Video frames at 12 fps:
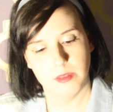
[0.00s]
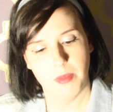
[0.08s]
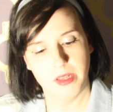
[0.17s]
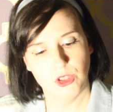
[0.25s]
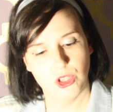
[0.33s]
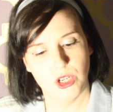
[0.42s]

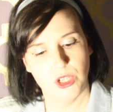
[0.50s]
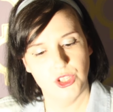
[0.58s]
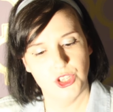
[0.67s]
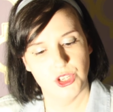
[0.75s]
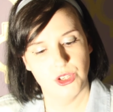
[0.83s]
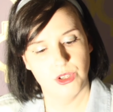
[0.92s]
med-surg,
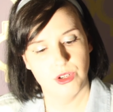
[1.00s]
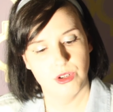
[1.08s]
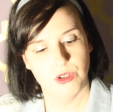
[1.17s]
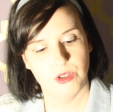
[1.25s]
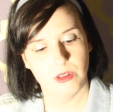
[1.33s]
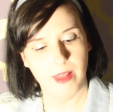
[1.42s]

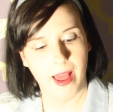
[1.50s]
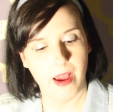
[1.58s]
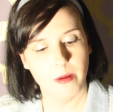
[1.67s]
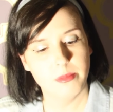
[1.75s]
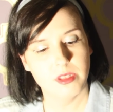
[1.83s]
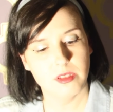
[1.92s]

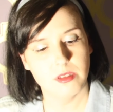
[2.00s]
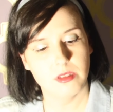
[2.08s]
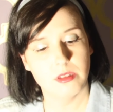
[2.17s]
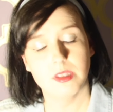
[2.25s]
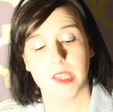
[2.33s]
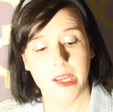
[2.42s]
labs,
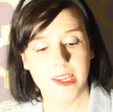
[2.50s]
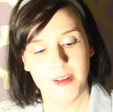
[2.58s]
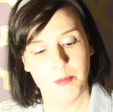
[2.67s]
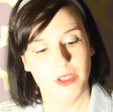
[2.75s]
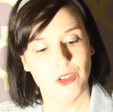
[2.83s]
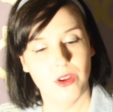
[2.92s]
psych
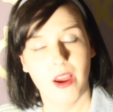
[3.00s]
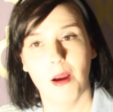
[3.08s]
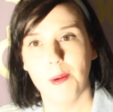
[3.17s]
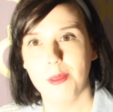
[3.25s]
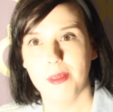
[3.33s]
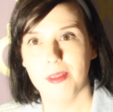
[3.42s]
and mental
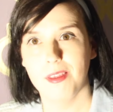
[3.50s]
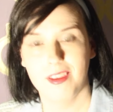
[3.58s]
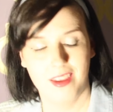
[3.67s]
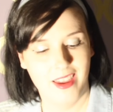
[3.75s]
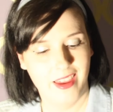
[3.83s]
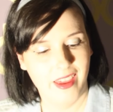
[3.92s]
health,
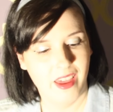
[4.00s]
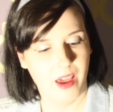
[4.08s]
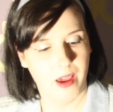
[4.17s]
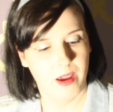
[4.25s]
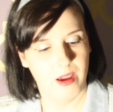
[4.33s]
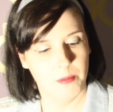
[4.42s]

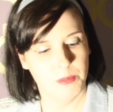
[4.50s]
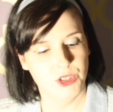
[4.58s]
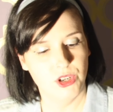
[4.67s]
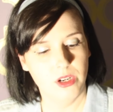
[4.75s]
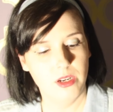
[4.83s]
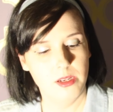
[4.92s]

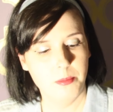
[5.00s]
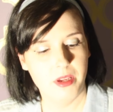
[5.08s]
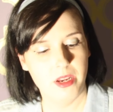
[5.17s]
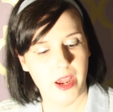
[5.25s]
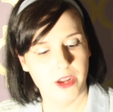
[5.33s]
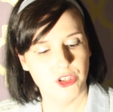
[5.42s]
maternity,
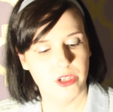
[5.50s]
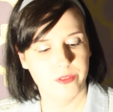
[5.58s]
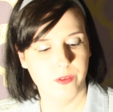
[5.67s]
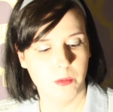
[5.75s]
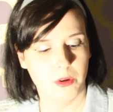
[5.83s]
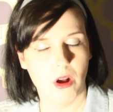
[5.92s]
pediatrics,
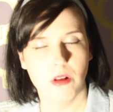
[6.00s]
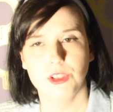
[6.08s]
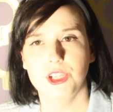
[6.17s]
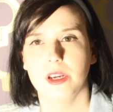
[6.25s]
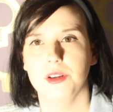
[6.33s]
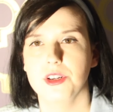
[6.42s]

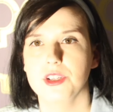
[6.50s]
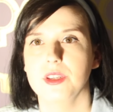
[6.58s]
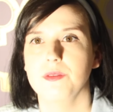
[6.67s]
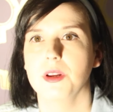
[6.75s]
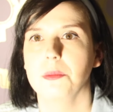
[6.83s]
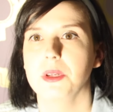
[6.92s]
pharmacology, and
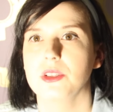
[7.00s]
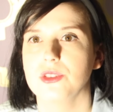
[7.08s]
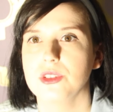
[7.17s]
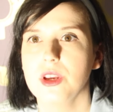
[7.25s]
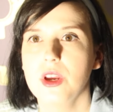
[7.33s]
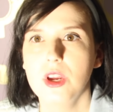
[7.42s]
nursing fundamentals.